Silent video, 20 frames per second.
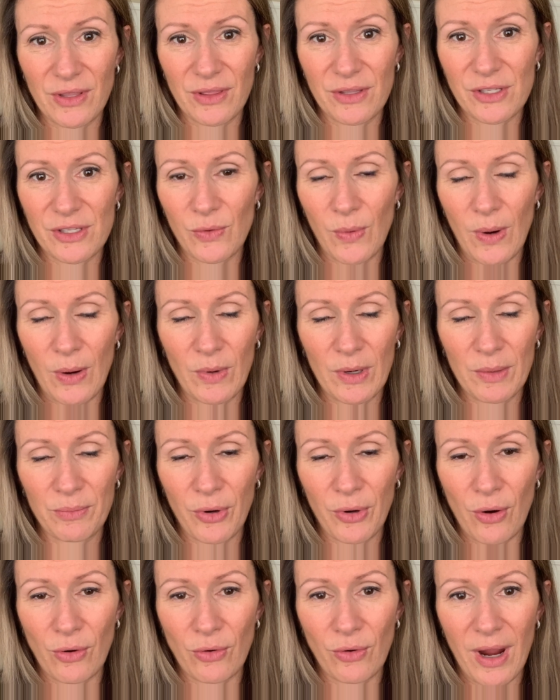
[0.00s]
The Square
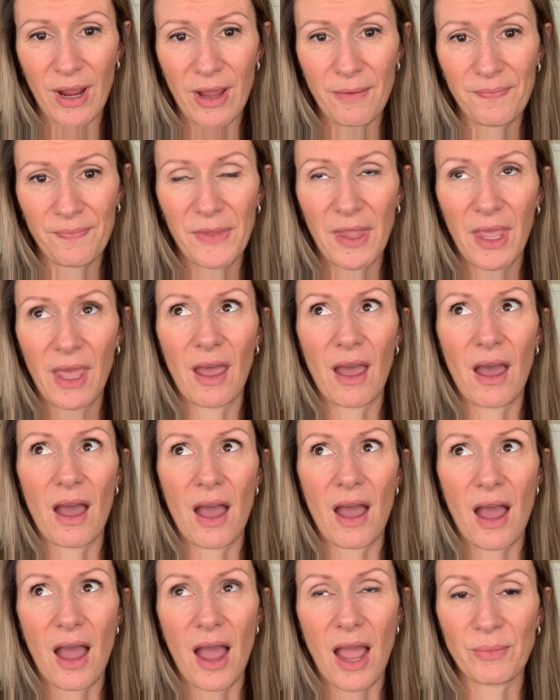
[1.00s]
One program,
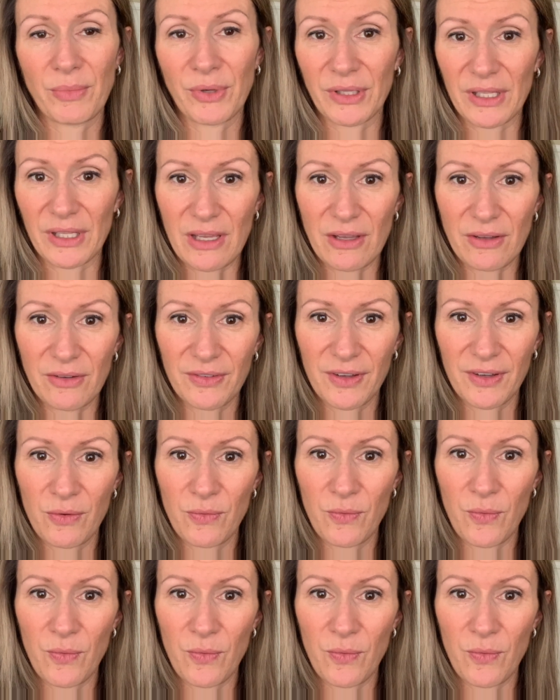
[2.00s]
I believe,